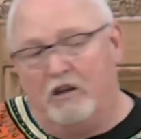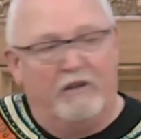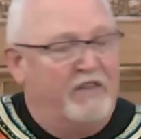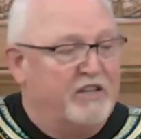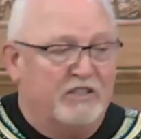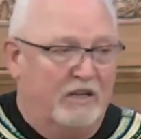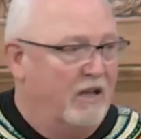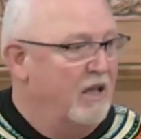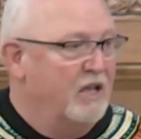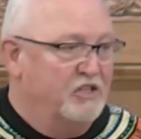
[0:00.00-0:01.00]
have easily,
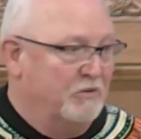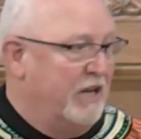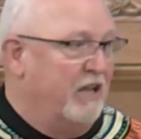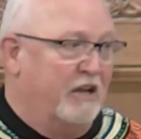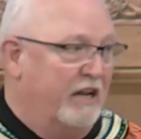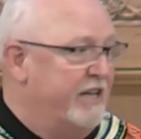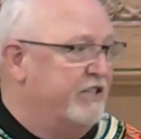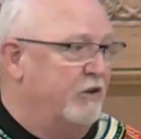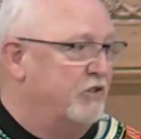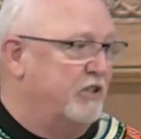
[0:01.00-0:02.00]
Jim said he could
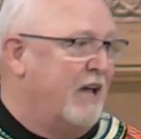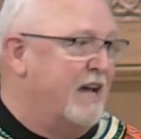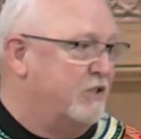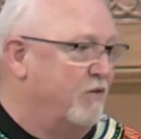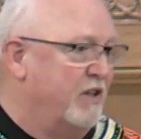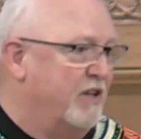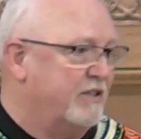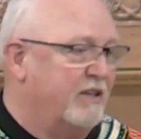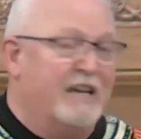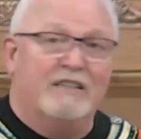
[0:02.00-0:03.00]
easily lose his eyes over
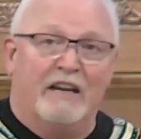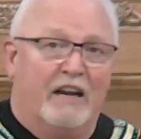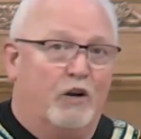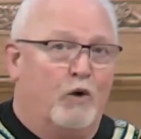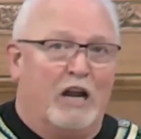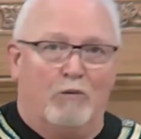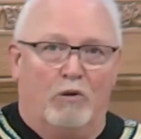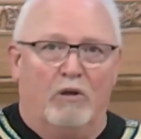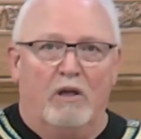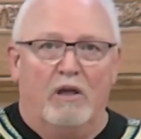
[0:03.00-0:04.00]
this. He is an
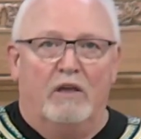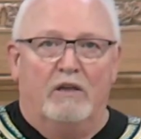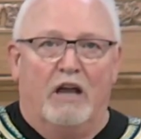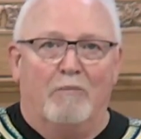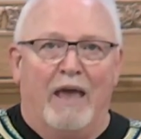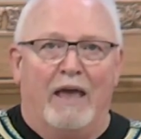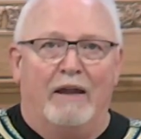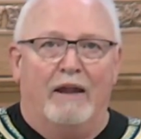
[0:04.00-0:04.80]
incredible young man.